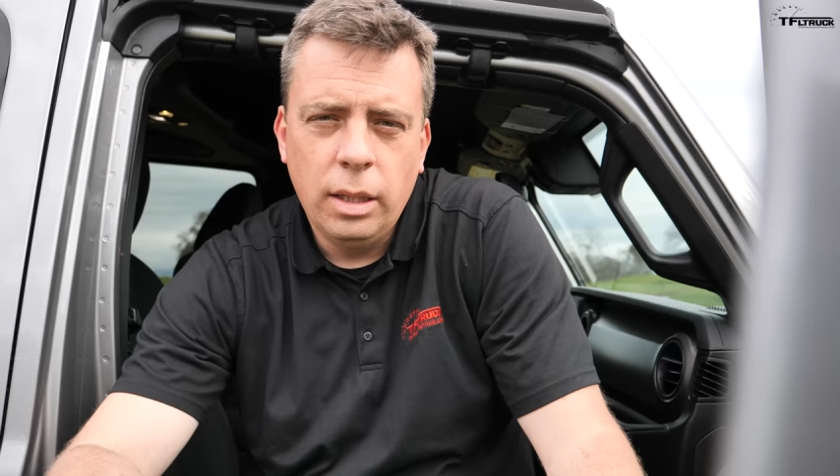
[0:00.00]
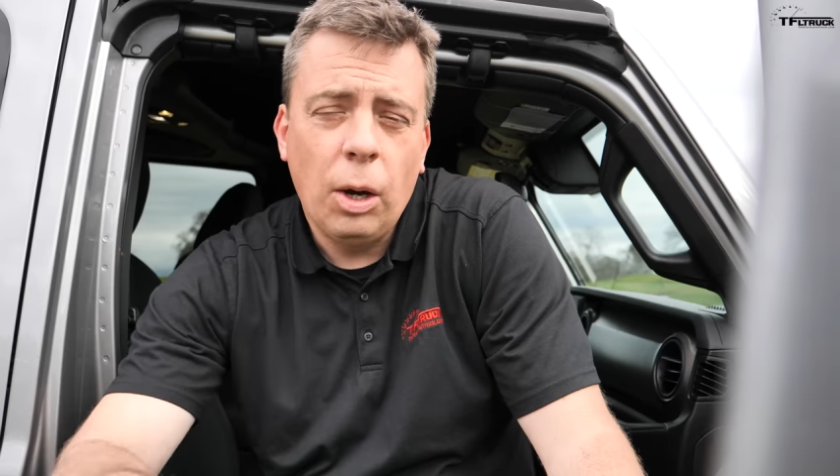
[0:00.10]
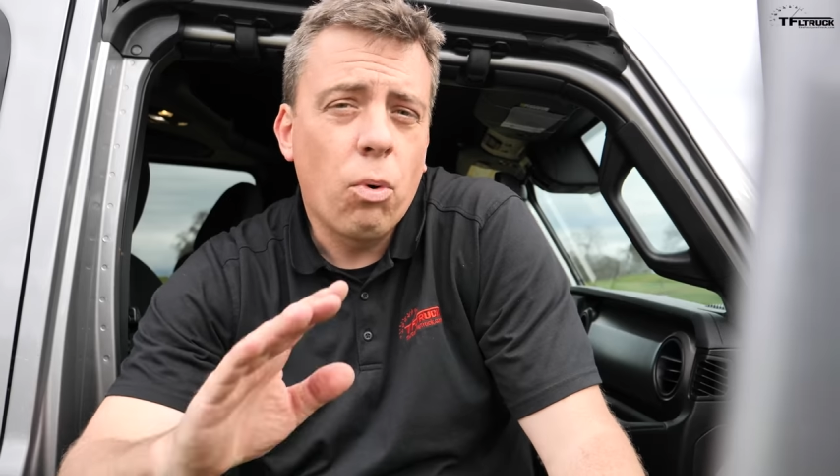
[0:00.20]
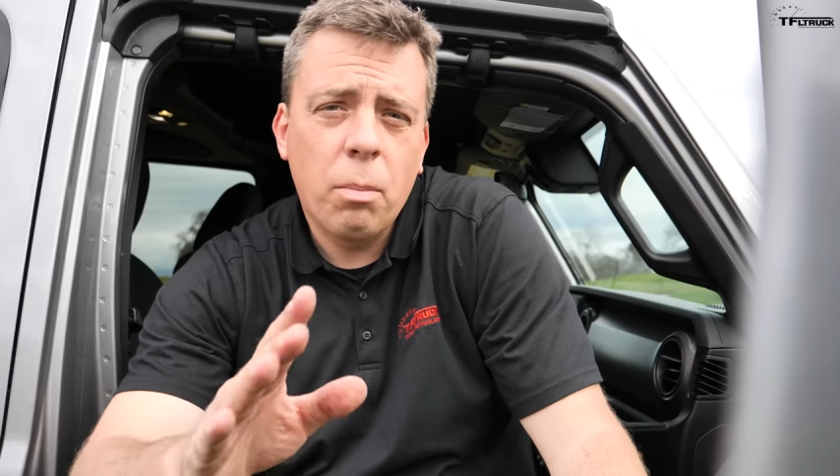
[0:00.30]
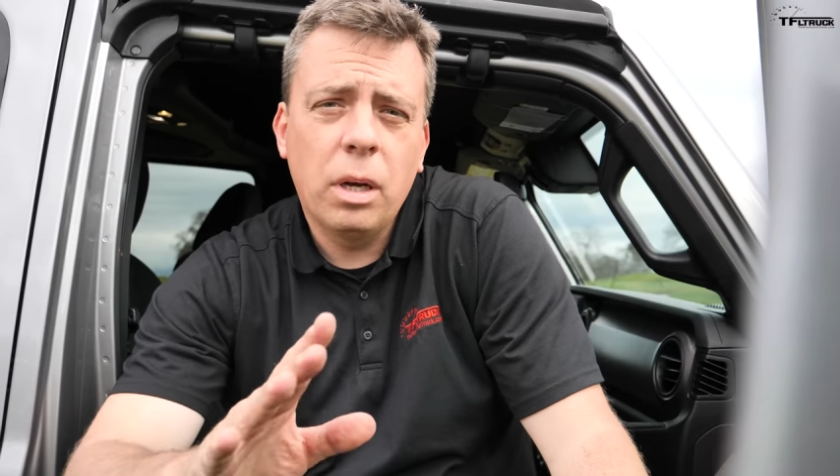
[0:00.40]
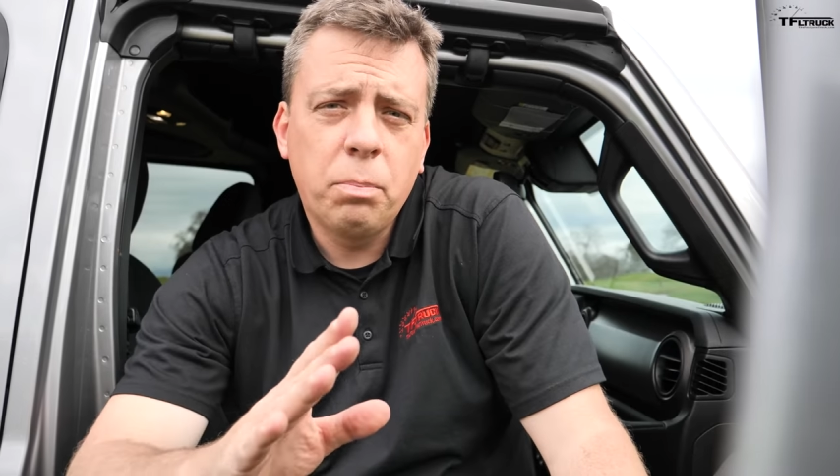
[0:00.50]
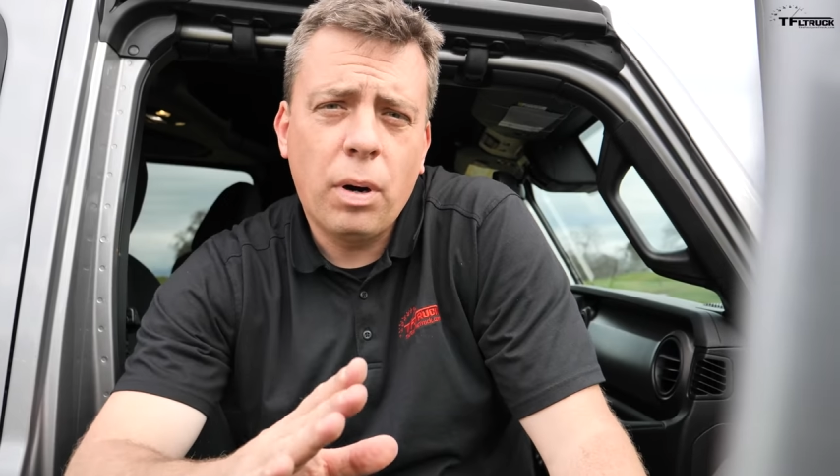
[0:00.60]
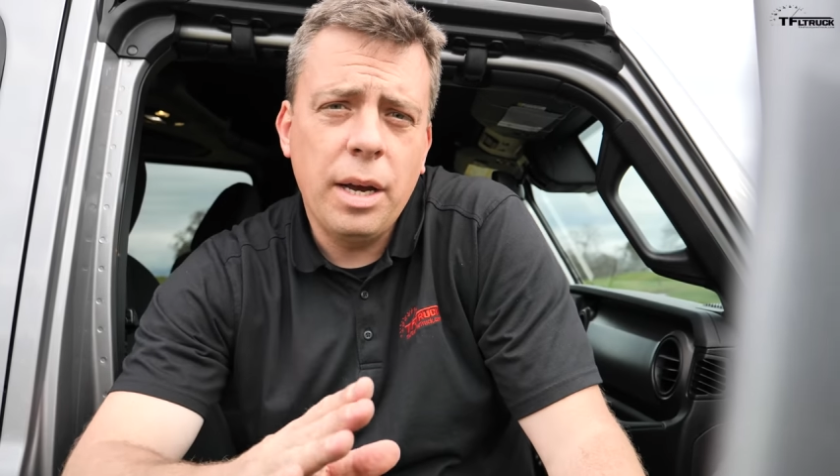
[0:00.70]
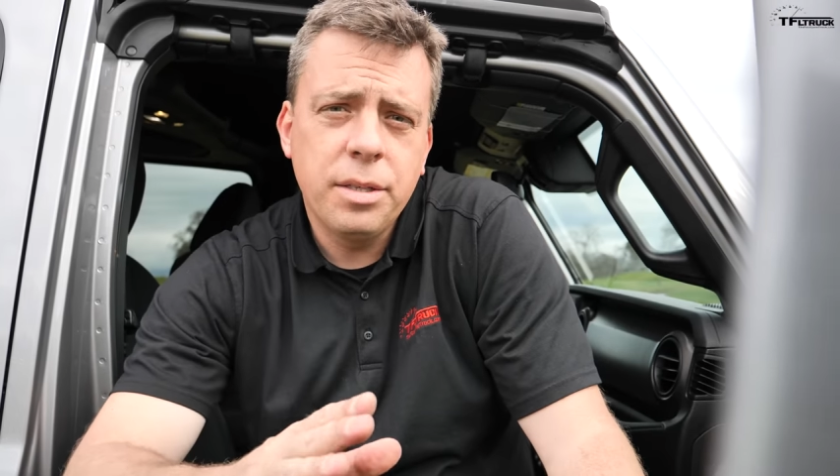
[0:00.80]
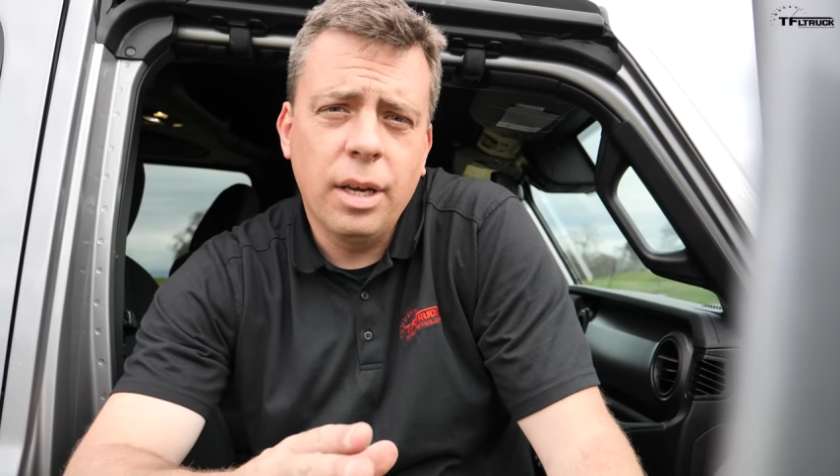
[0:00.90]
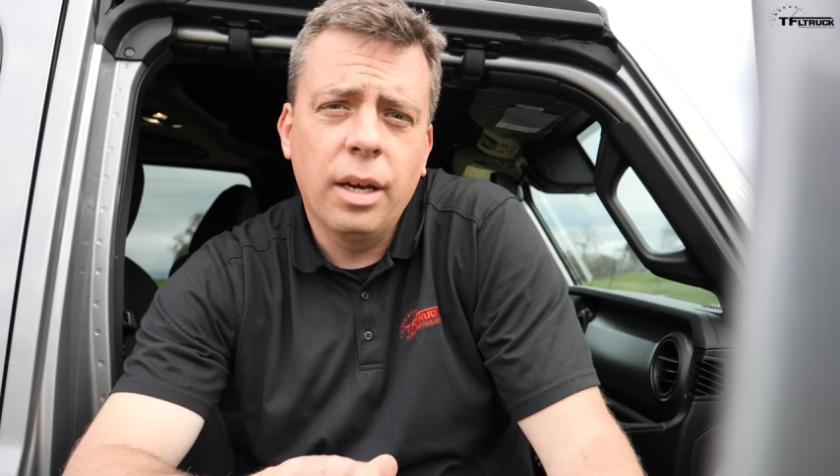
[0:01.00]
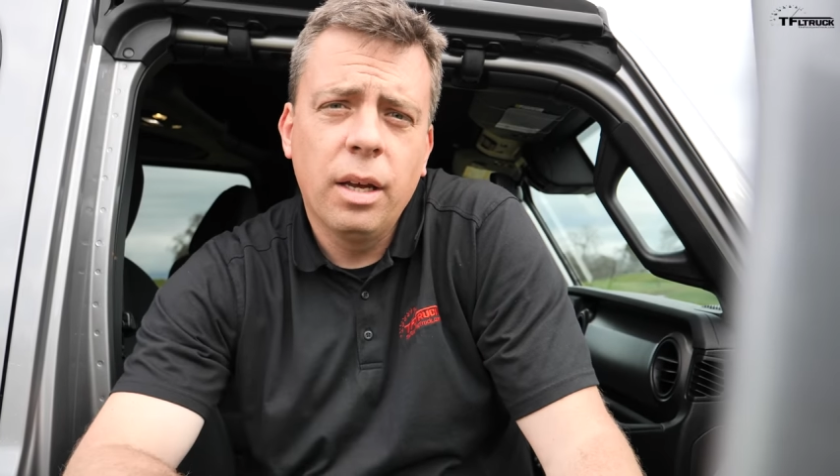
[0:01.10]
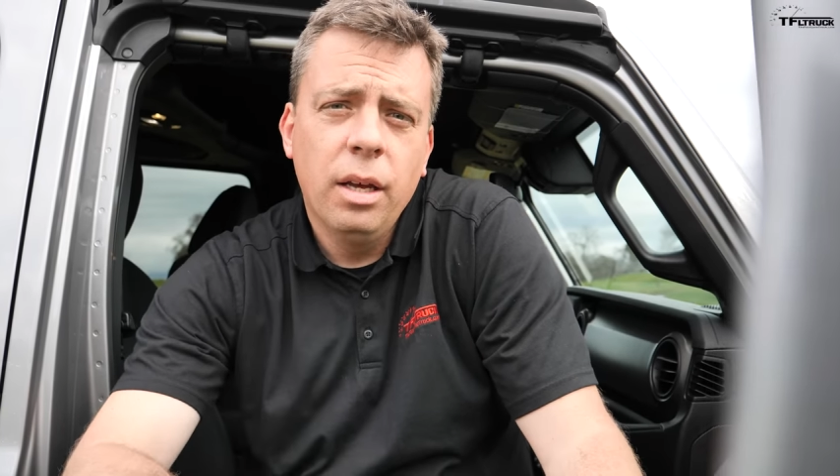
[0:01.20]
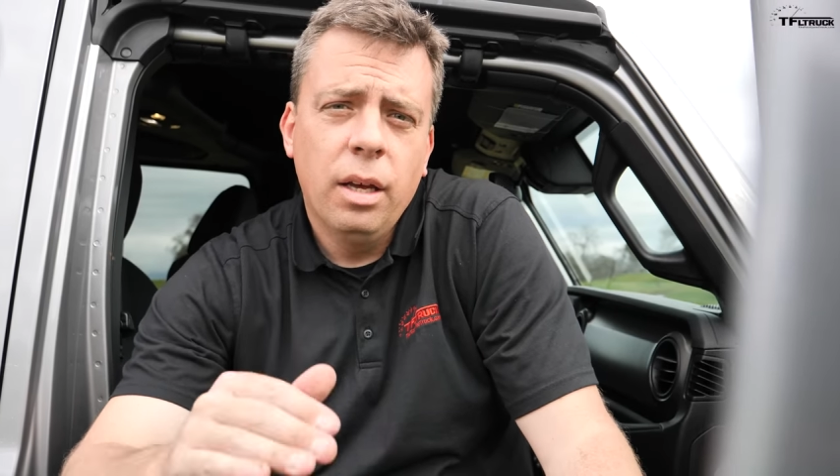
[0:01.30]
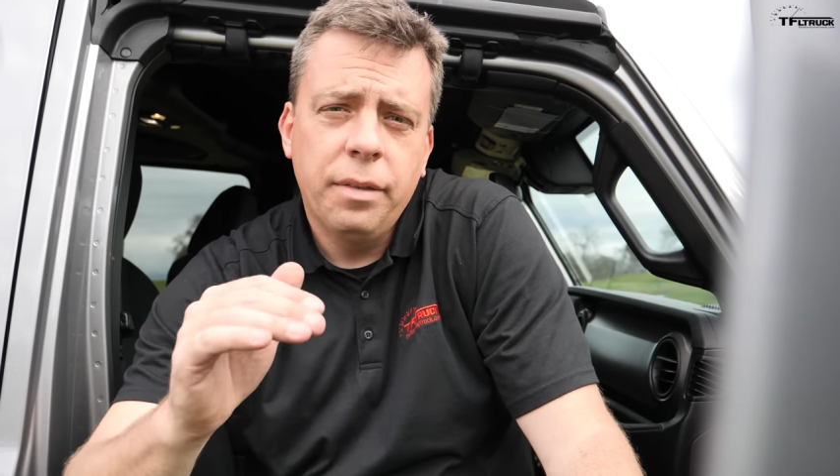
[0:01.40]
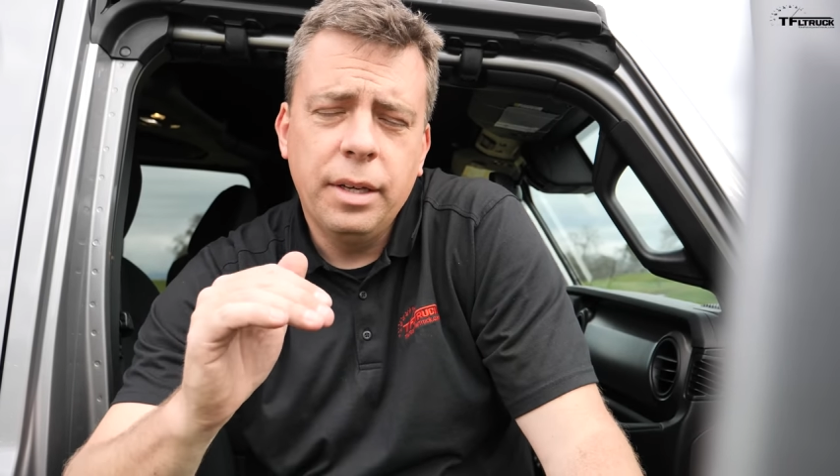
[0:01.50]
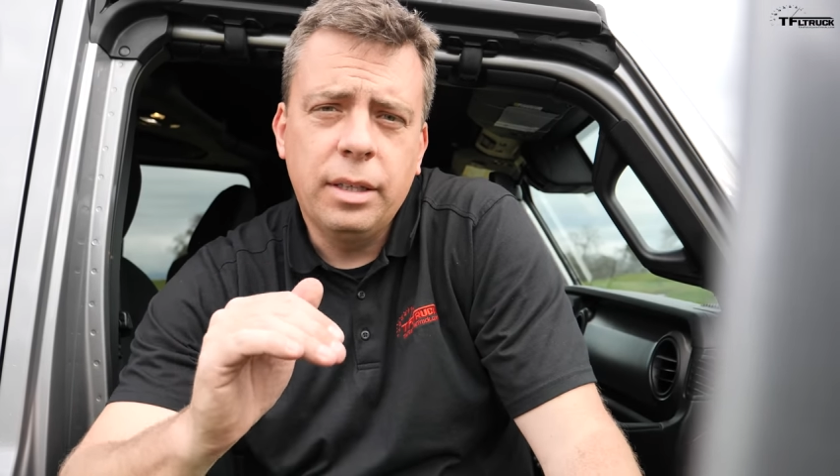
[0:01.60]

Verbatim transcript: Now what about pricing? The